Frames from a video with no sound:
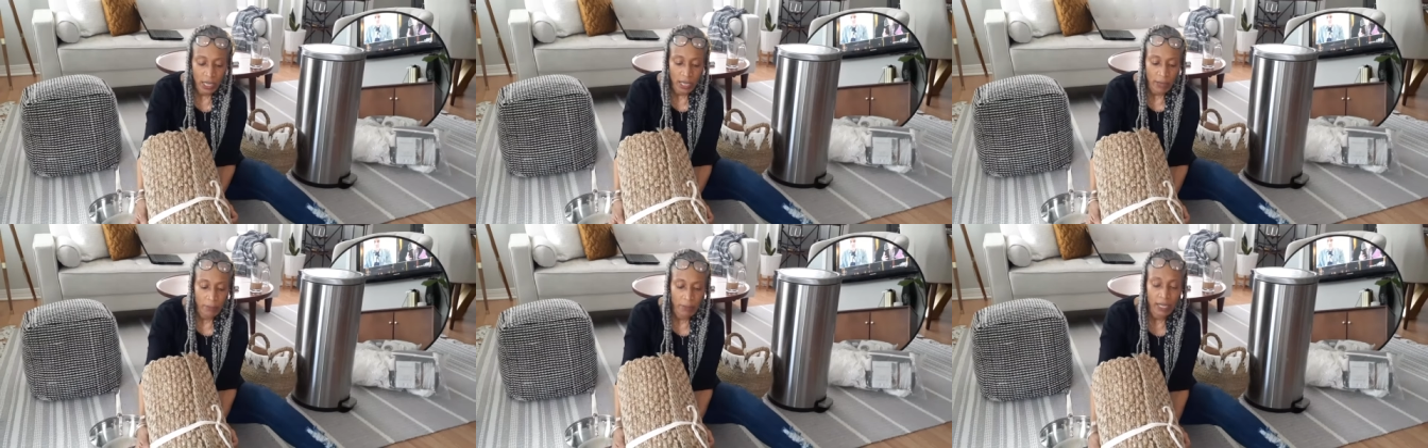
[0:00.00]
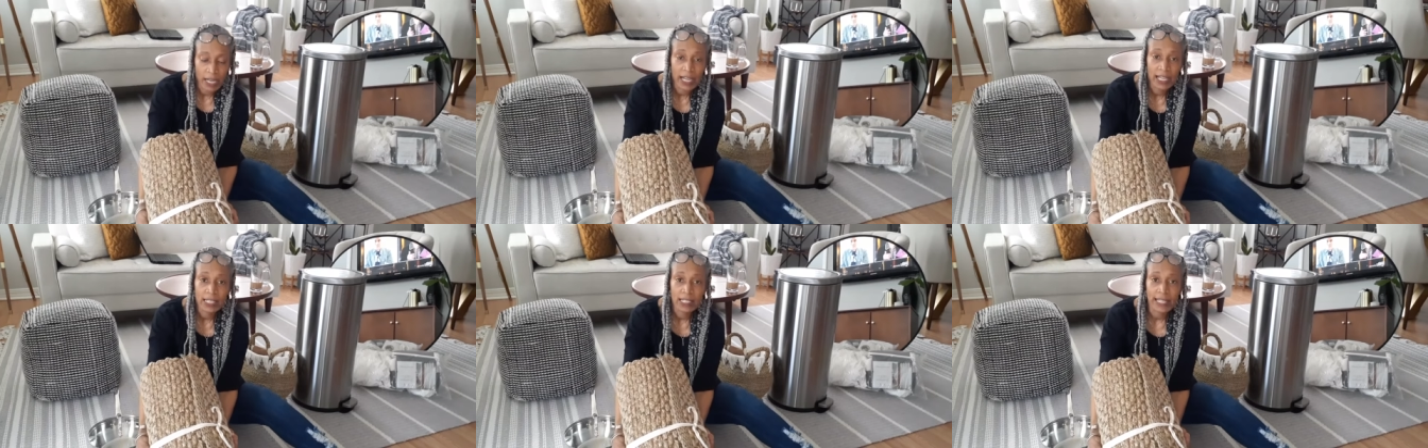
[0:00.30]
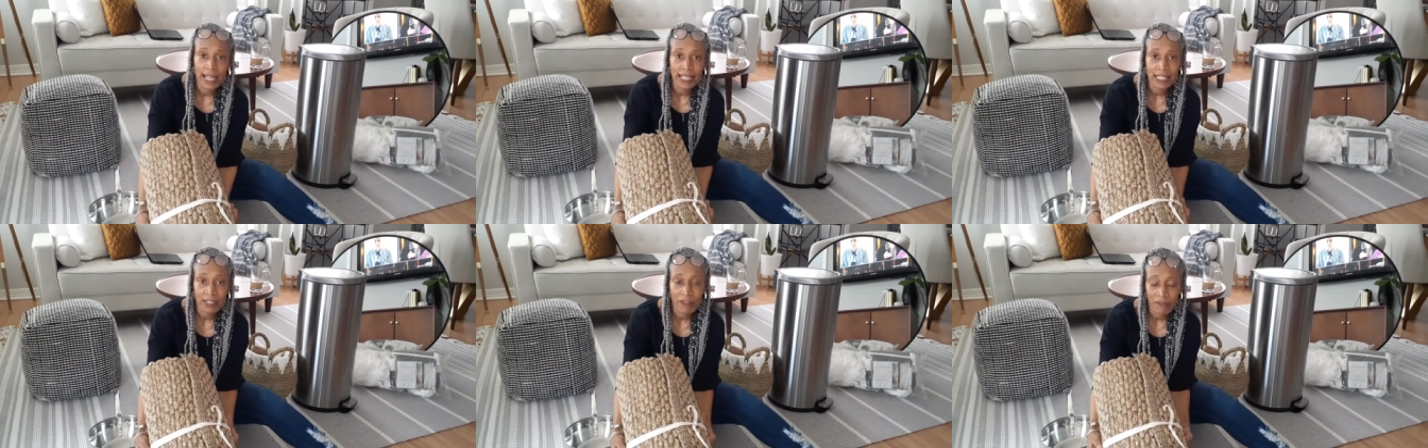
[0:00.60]
because
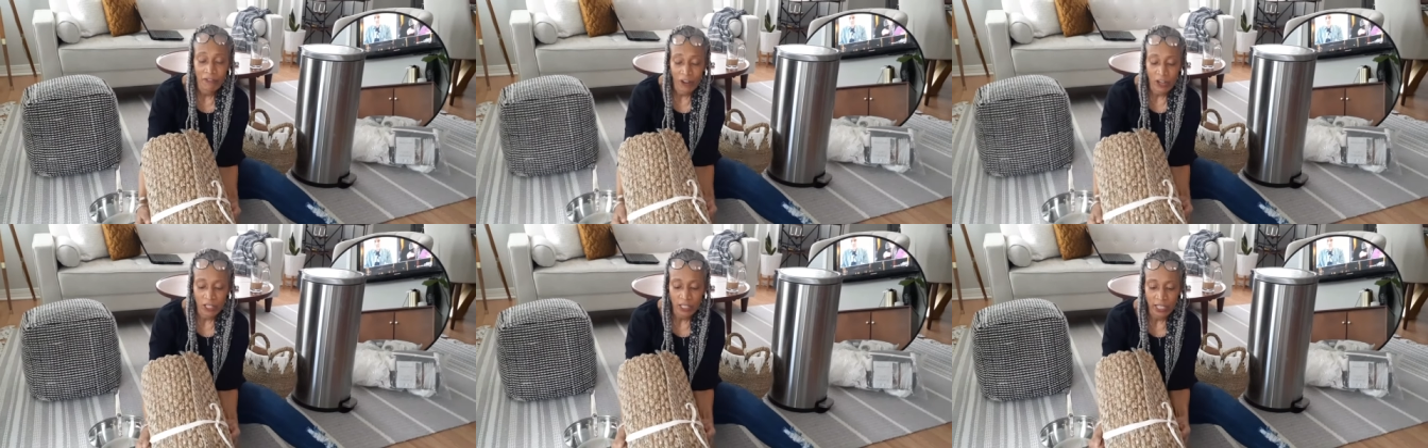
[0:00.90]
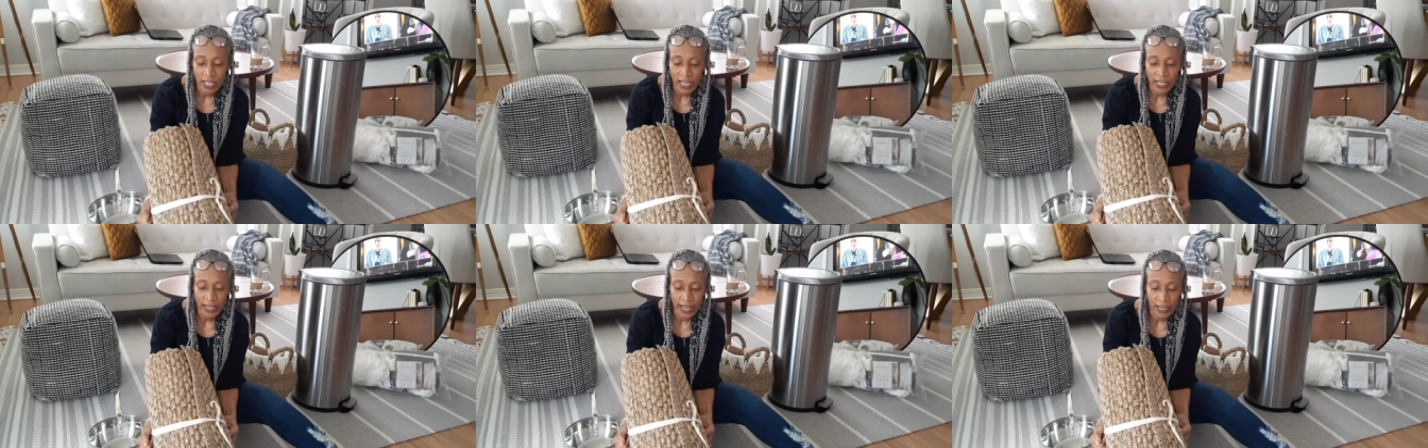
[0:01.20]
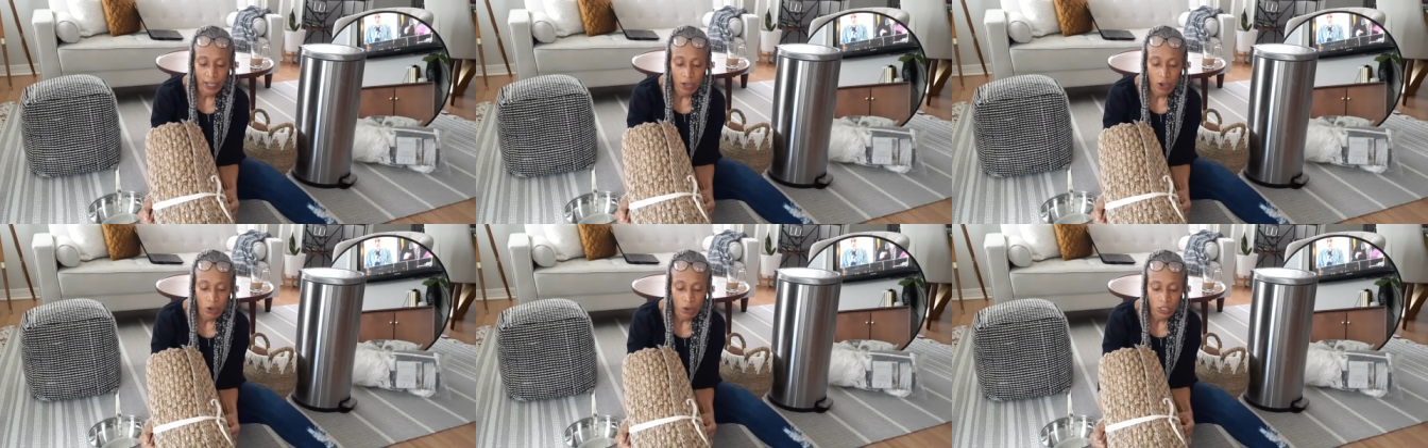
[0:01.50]
that's the first thing that
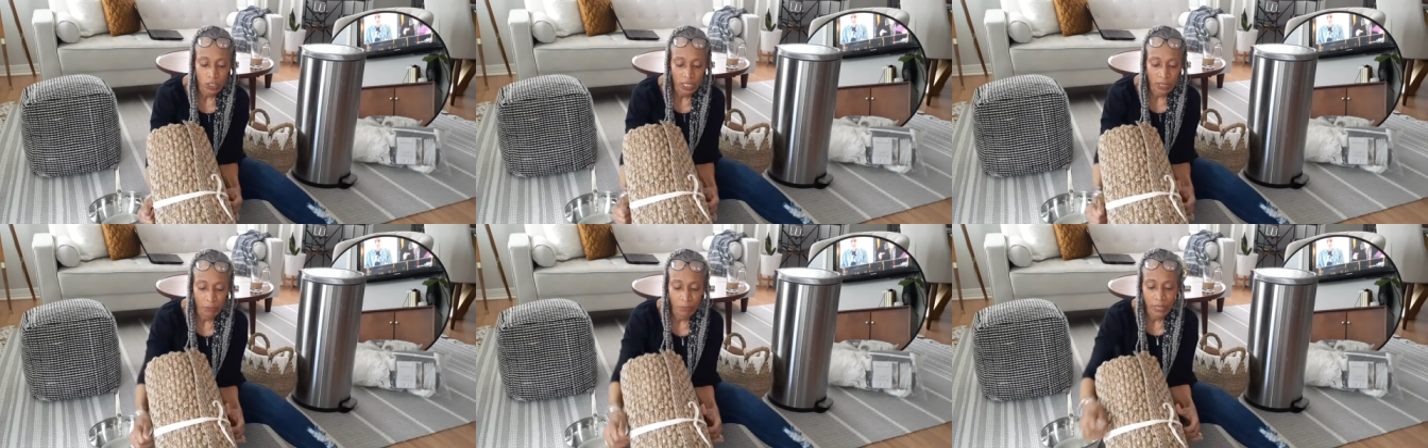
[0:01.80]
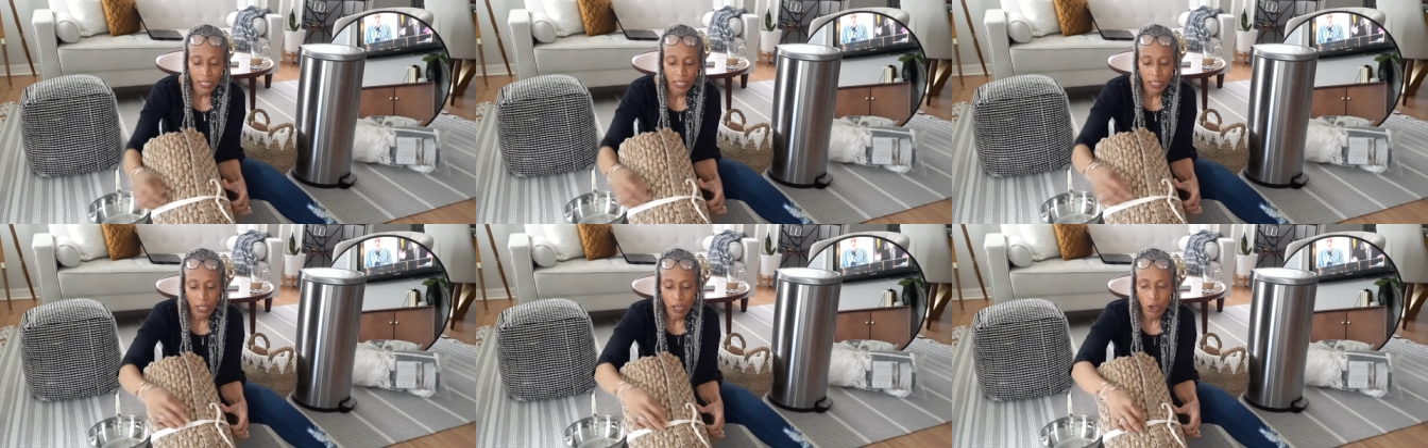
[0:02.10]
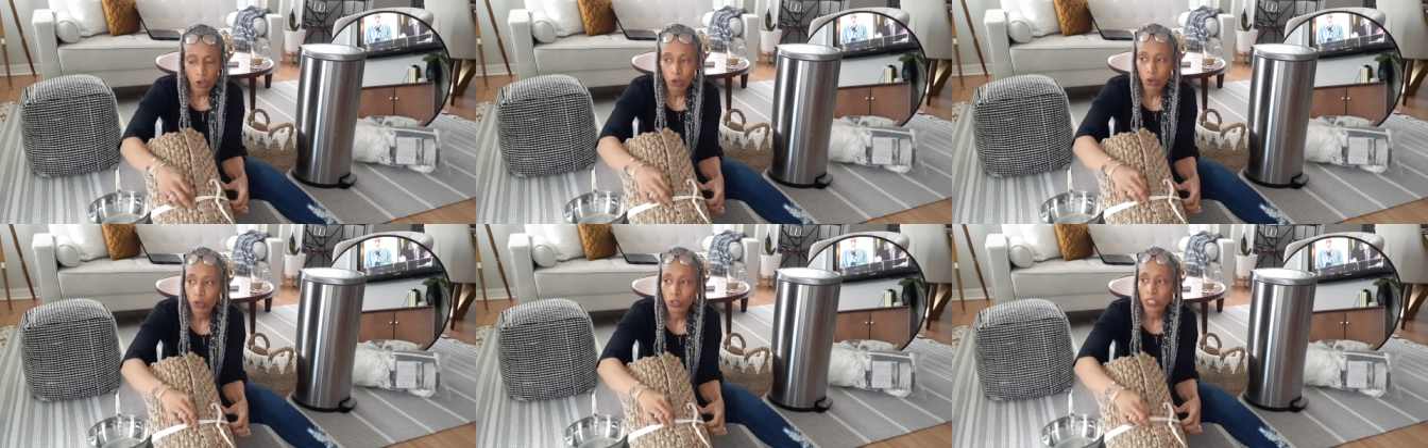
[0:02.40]
goes and
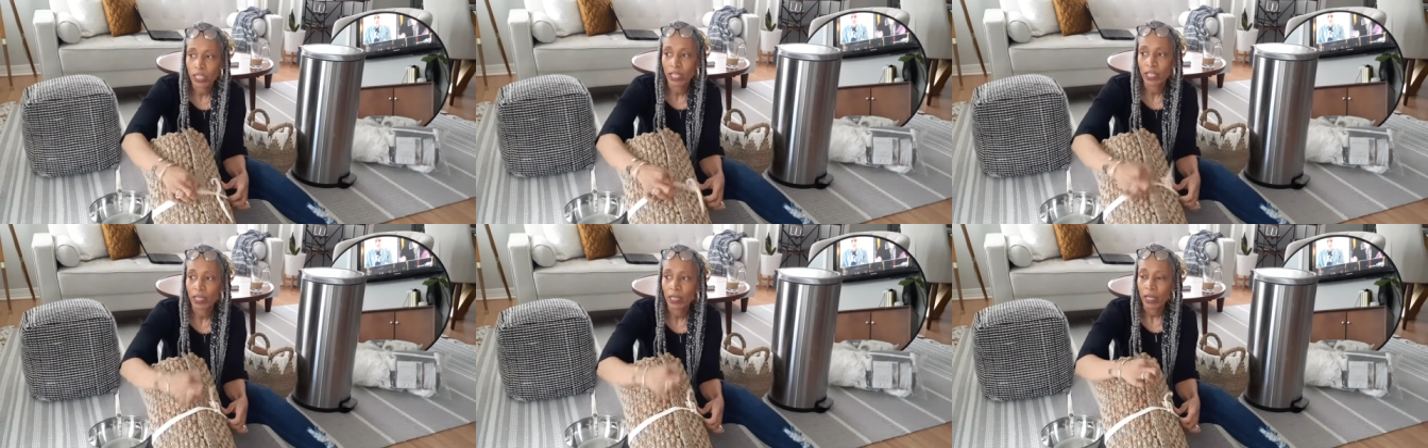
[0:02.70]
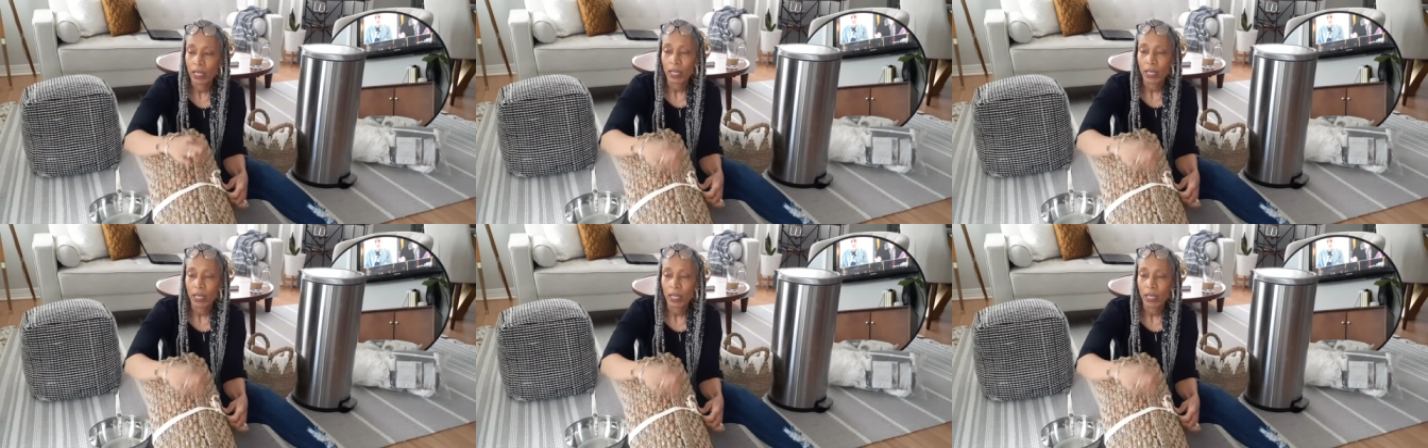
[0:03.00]
pillows and